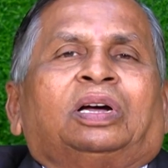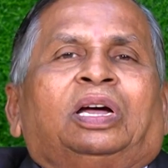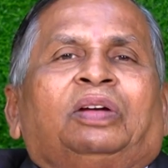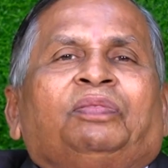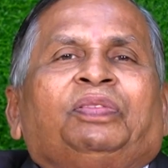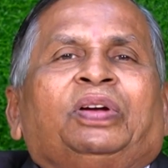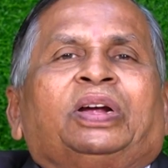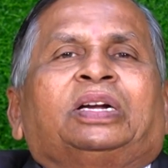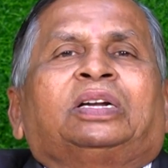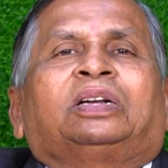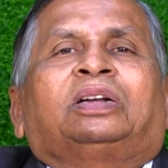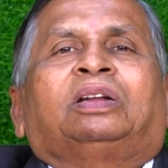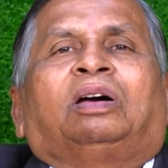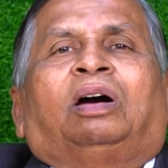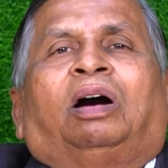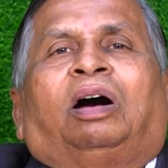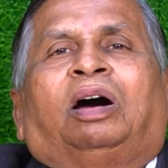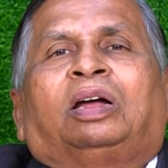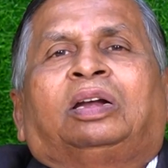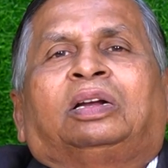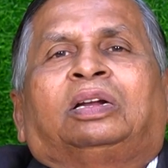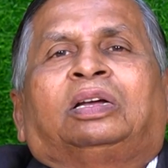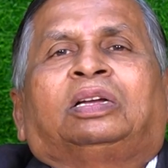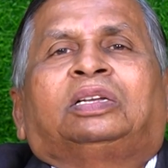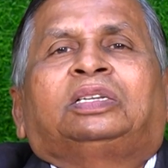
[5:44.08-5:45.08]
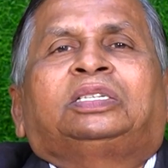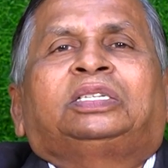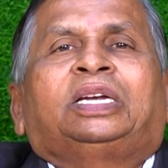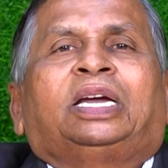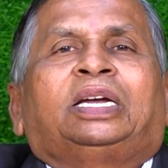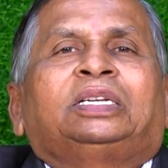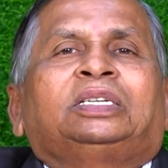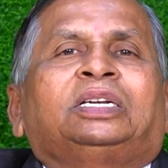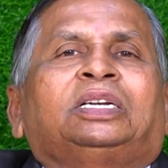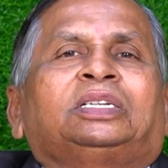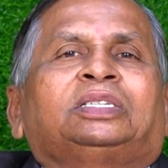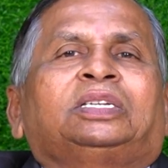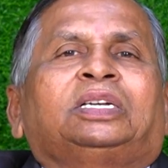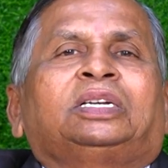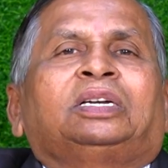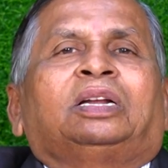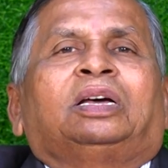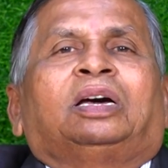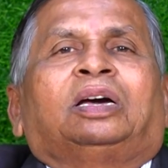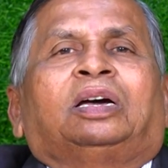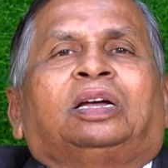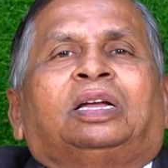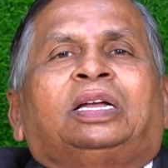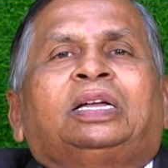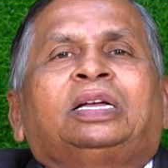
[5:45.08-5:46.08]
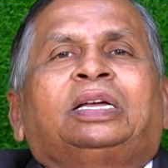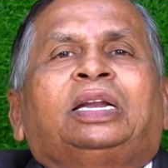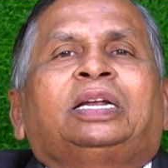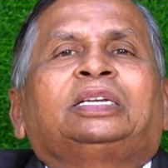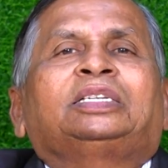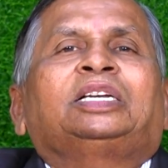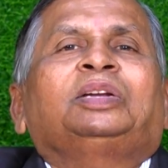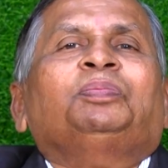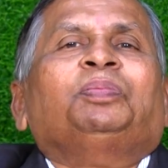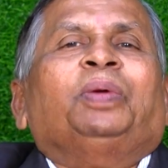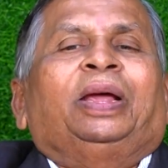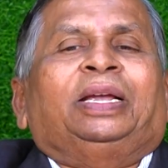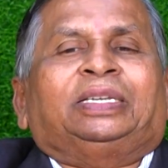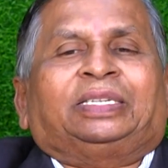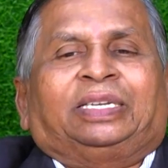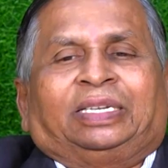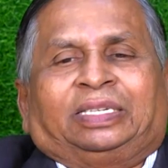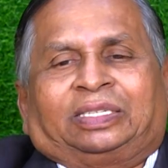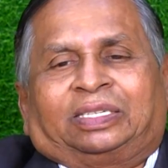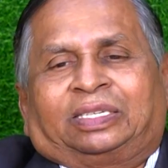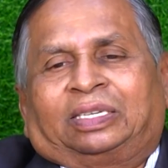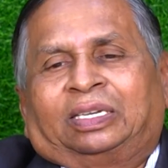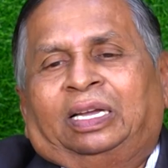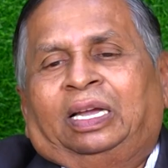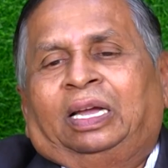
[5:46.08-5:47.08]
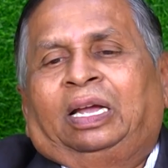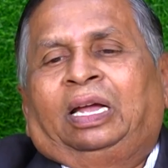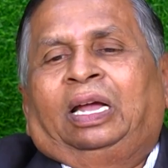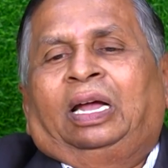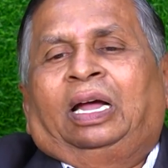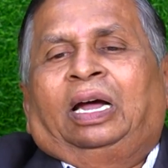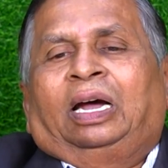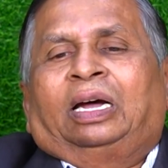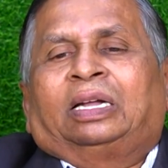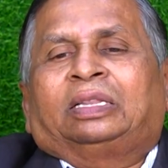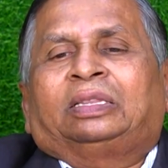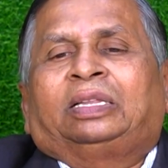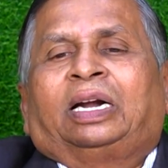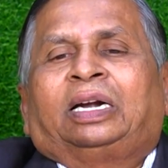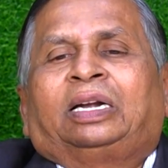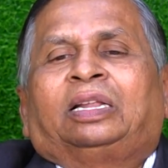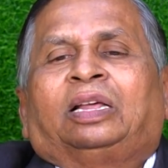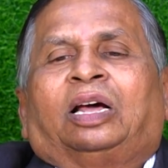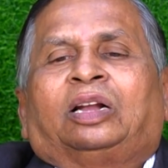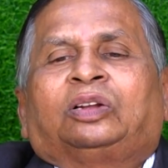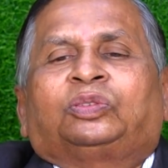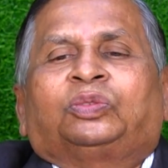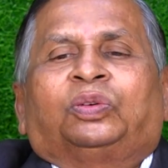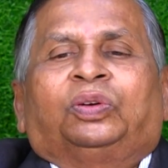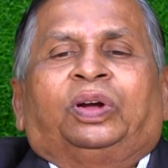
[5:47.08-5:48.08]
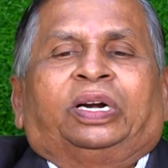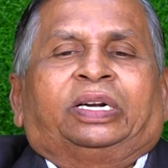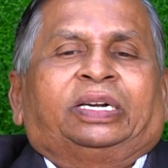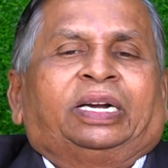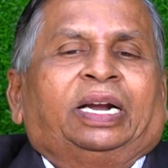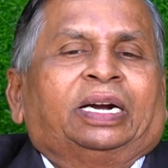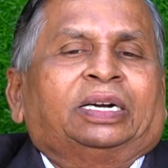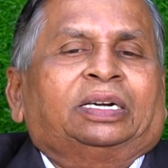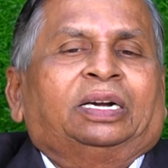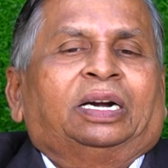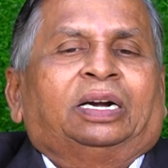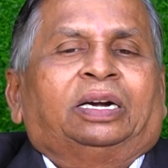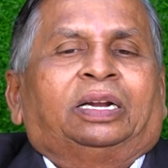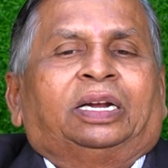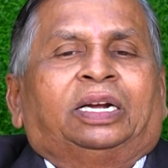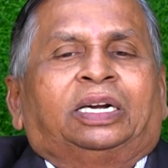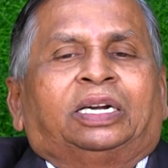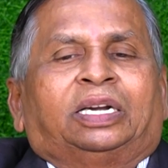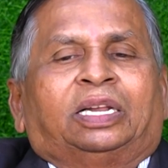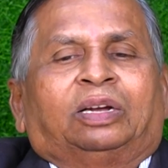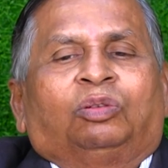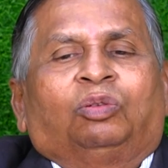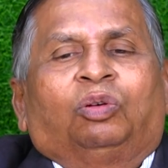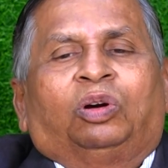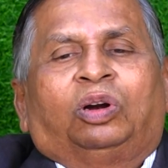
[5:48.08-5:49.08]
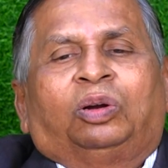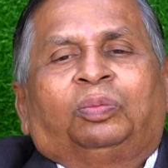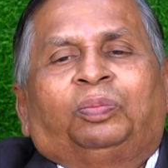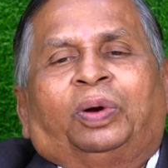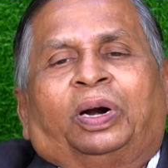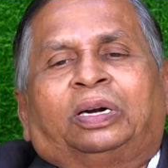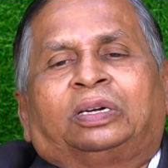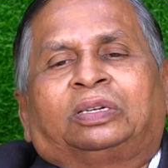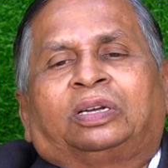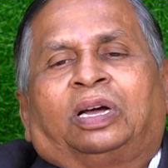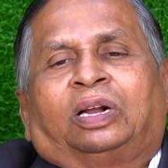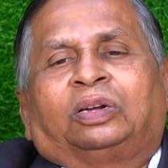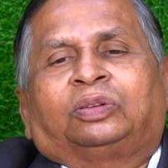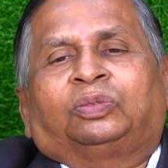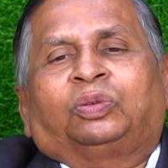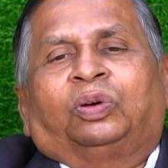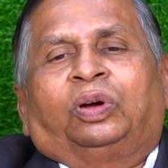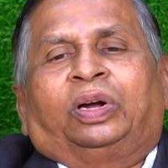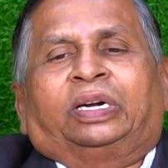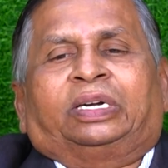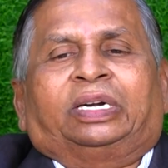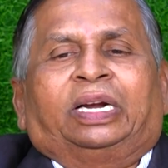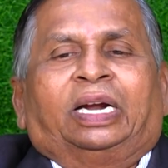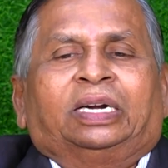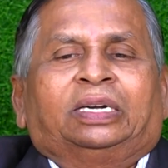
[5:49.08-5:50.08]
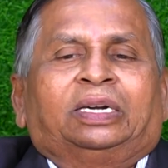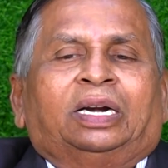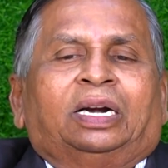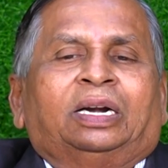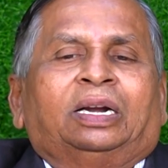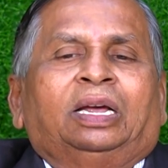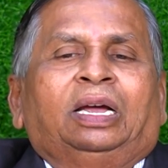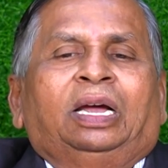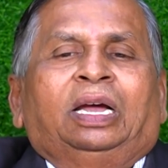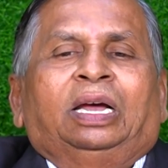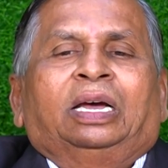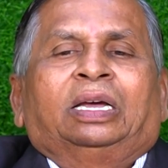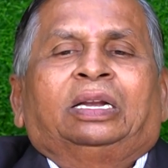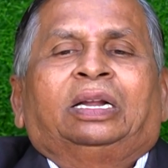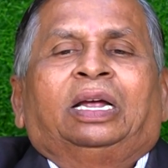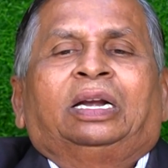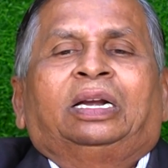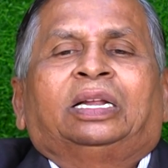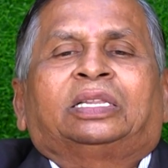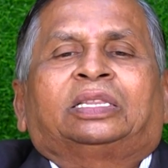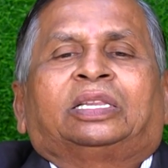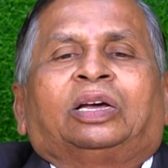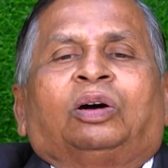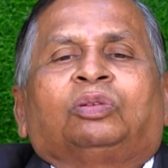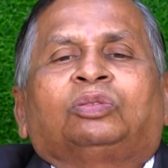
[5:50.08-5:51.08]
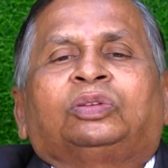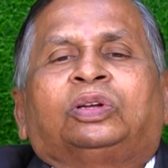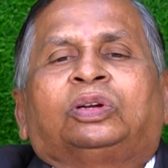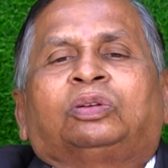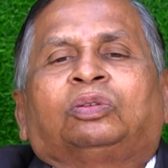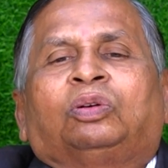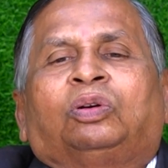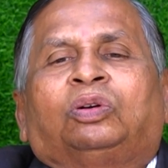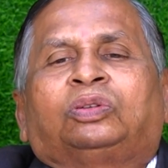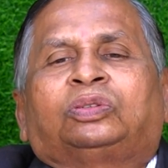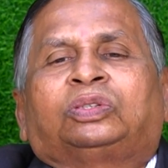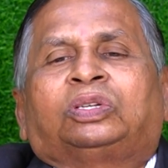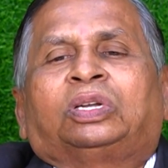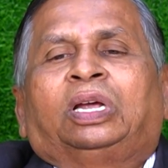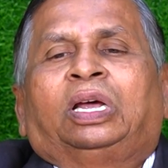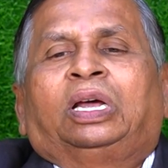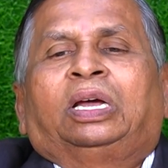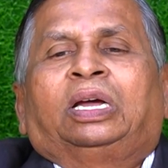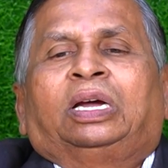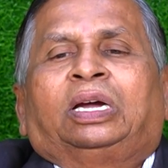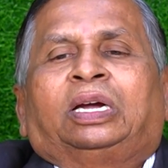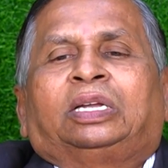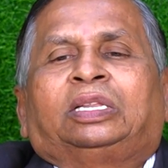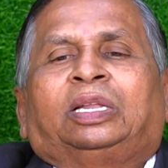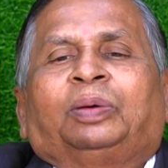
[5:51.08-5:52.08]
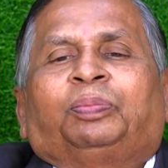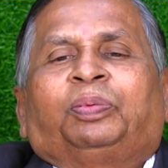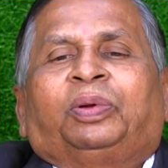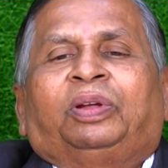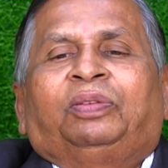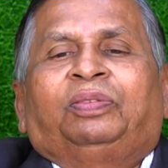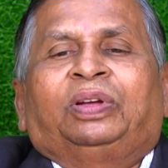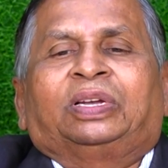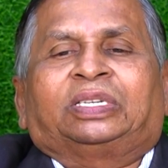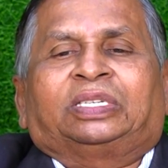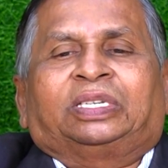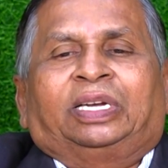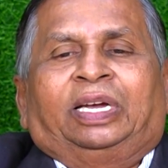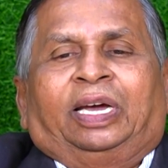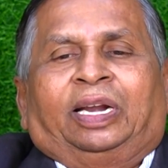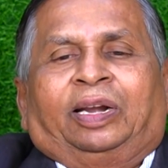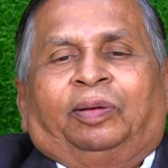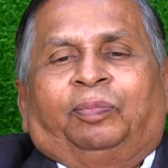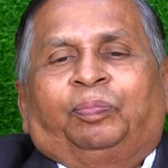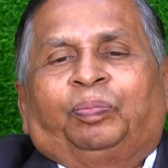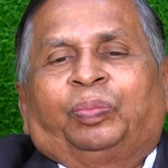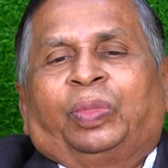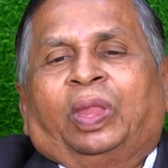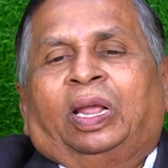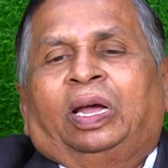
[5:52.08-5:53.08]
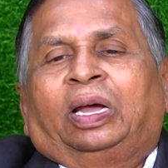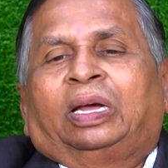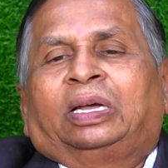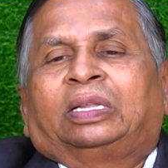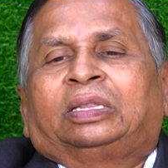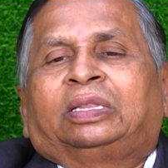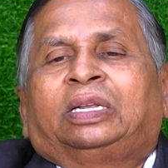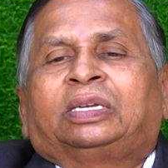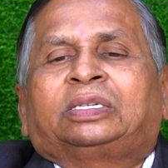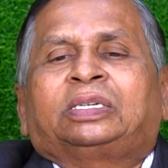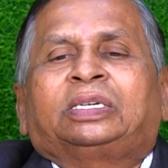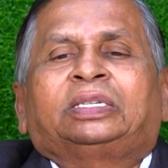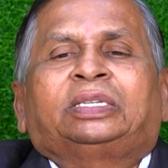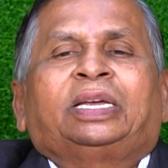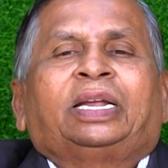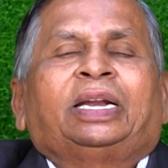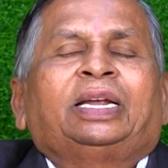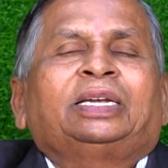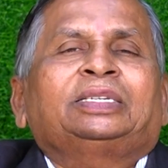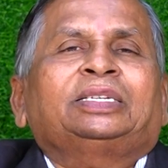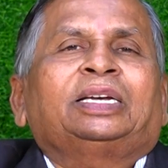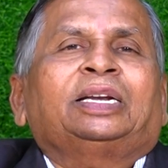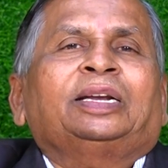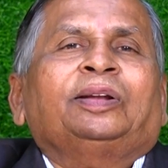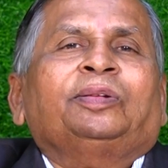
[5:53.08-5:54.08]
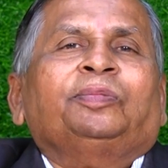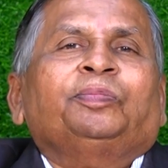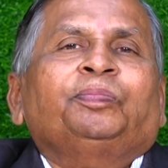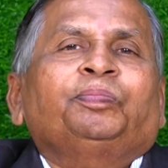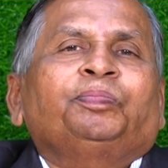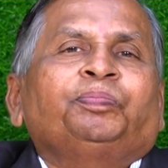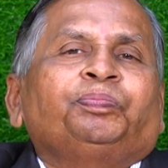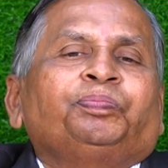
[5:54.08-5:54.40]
effect on changes in increase in prices. That also attracted, ET gold bonds also attracted nearly 1,000 crores in the previous year. This is the reason